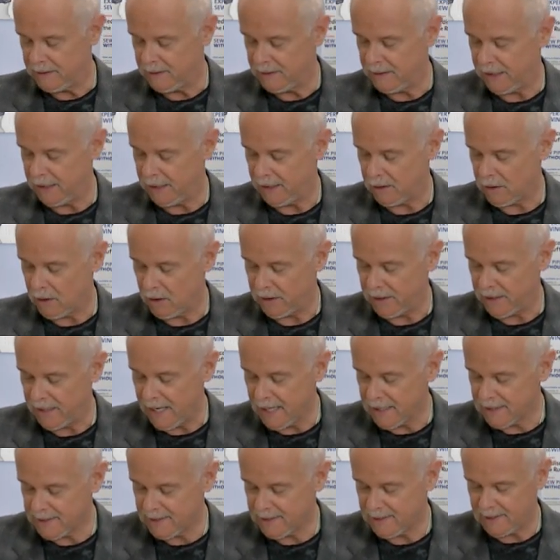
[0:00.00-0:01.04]
Then our
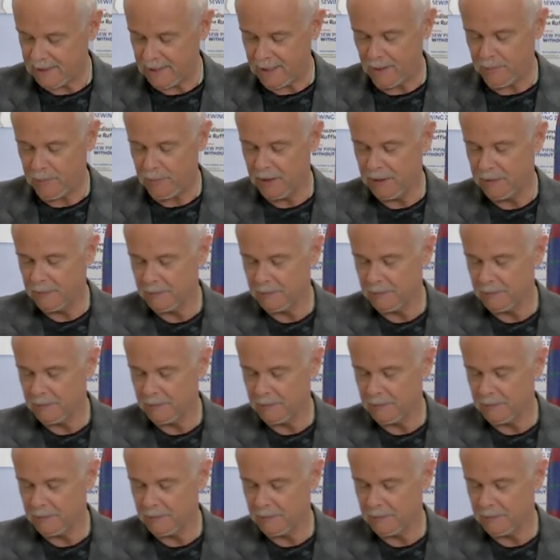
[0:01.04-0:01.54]
next step,